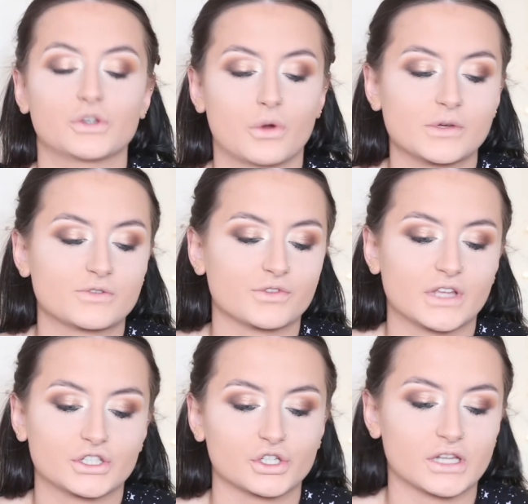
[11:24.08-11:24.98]
always run
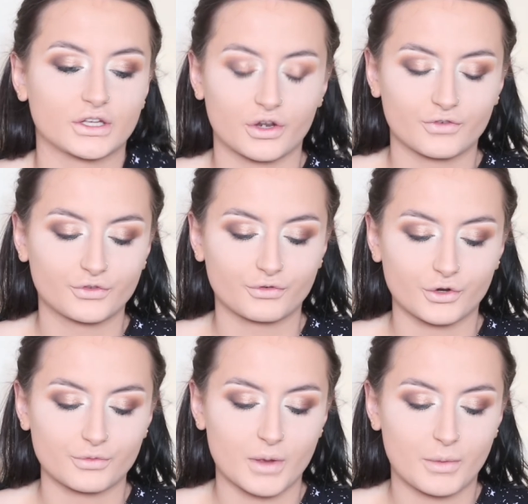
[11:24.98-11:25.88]
that just like kind of
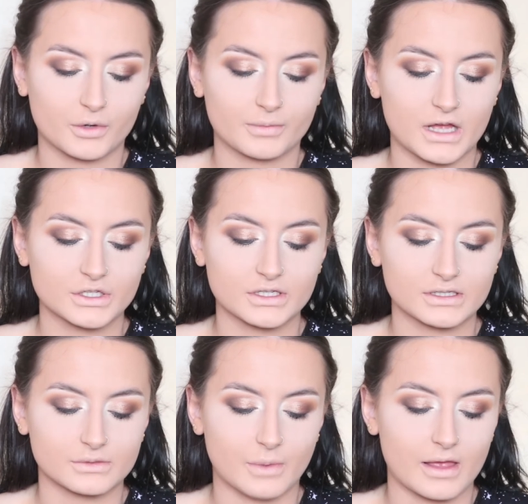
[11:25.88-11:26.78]
through my bottom lashes
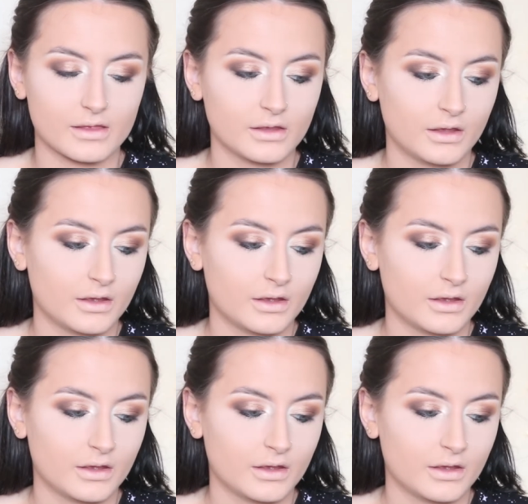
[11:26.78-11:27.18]
as well.